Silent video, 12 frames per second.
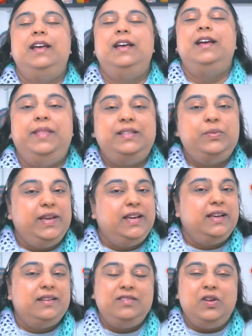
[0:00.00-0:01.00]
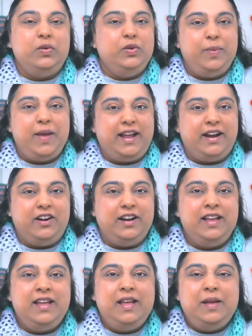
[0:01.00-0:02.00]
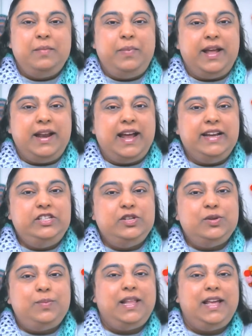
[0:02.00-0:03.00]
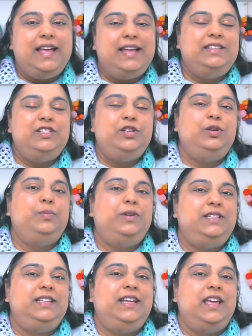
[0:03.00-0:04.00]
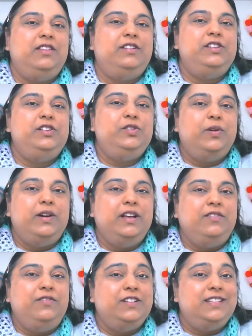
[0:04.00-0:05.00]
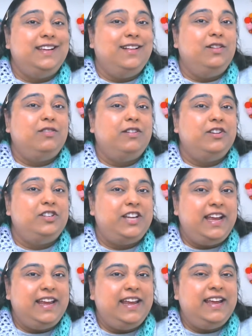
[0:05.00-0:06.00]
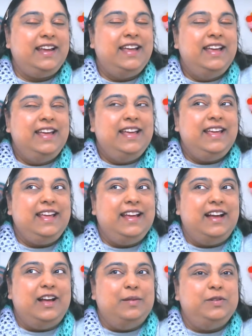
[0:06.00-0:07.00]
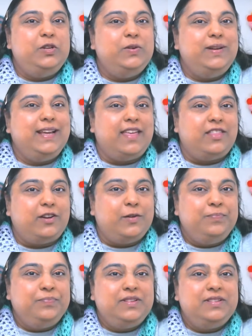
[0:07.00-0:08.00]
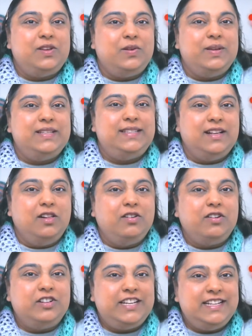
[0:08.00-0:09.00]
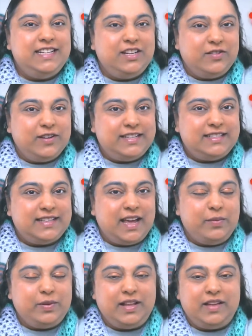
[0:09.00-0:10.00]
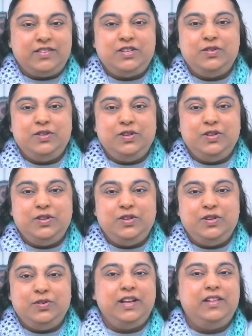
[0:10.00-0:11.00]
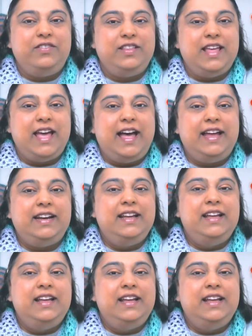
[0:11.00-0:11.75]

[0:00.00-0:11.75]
This week, no new pattern, but I do plan to put together a tutorial for single crocheting 2 together. So a single crochet decrease. I will have a new tutorial for that.